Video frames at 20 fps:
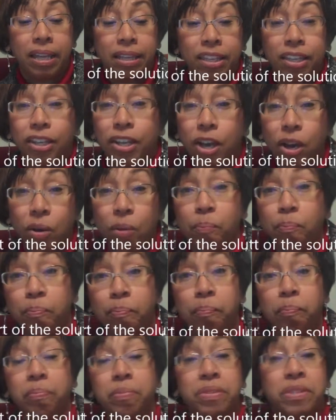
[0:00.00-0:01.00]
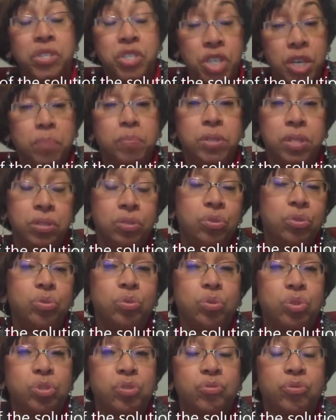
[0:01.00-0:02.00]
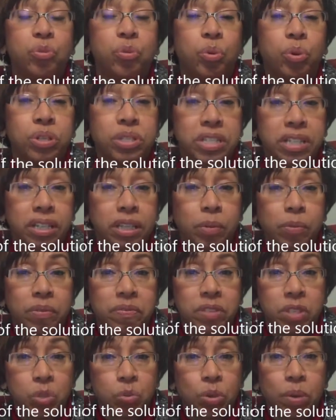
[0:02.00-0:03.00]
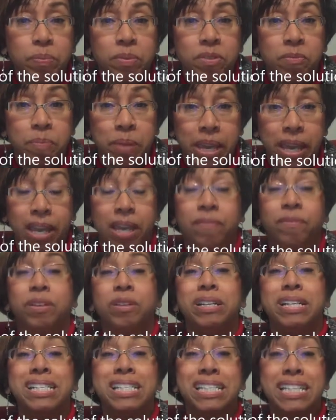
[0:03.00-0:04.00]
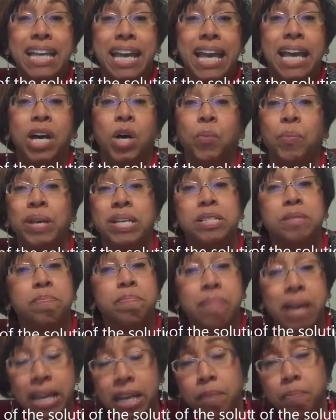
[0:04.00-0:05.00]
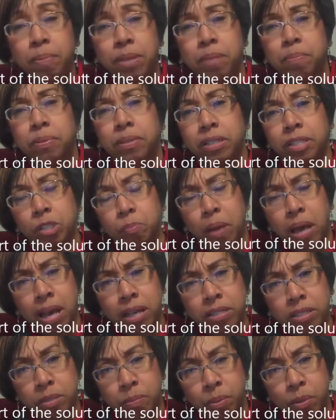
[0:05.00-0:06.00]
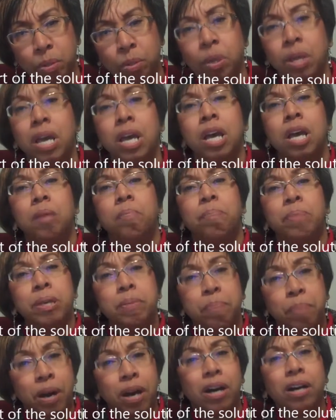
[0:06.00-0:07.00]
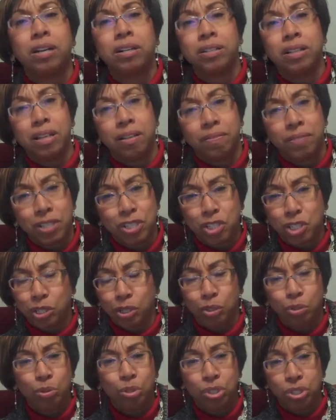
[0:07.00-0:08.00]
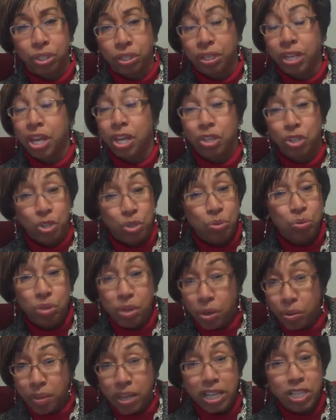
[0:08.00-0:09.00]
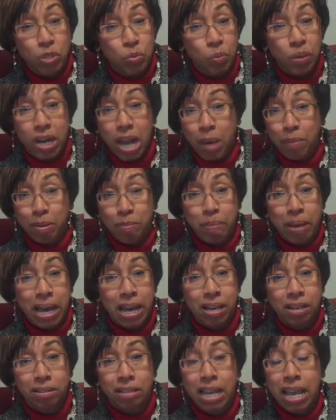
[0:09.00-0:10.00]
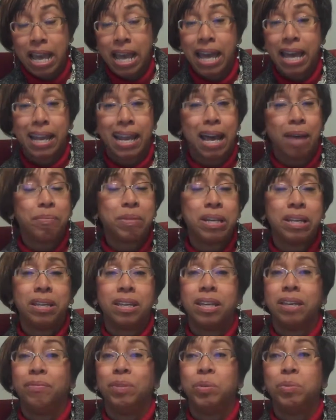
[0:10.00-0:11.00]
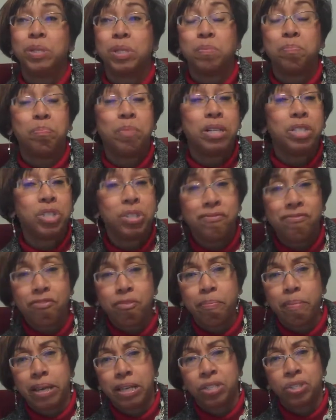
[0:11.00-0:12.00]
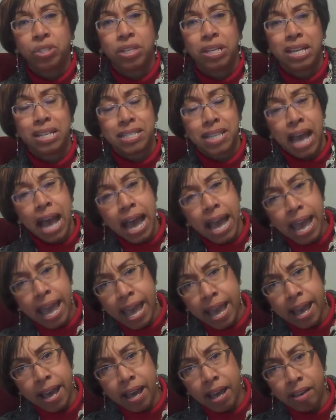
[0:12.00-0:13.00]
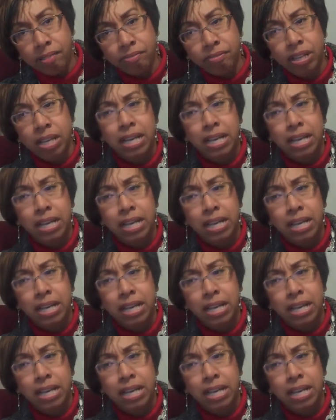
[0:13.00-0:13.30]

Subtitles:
you know, tips and tools for dealing with disruptive behavior is to help as many people as possible be part of the solution. You know that's what I'm about. And I'm going to give you as much information as I have